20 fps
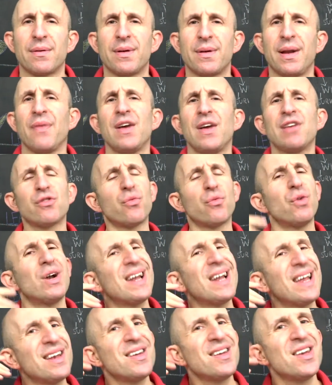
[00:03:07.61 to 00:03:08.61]
Now these are
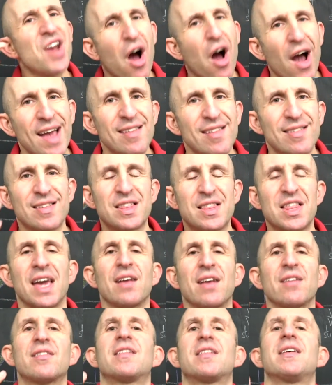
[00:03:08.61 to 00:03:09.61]
really nice
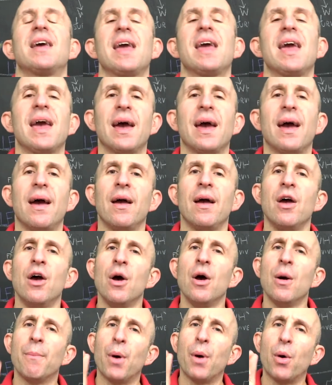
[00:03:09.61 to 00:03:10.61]
things to hear,
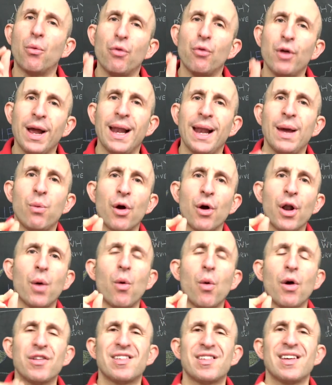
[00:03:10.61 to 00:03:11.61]
but really what I
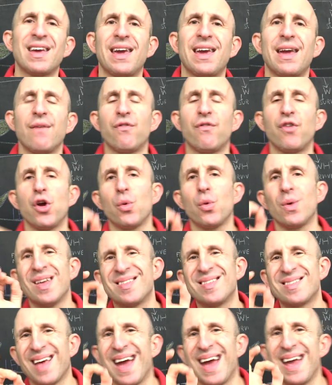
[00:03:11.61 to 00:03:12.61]
want to give you
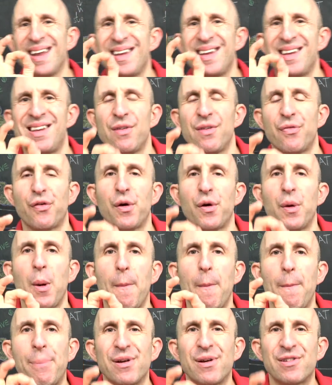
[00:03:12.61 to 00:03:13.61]
is a different
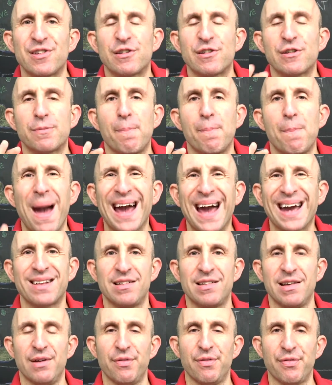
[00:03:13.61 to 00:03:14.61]

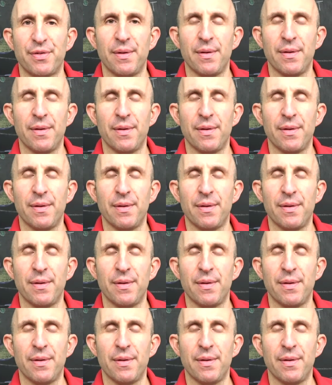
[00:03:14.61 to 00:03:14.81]
perspective.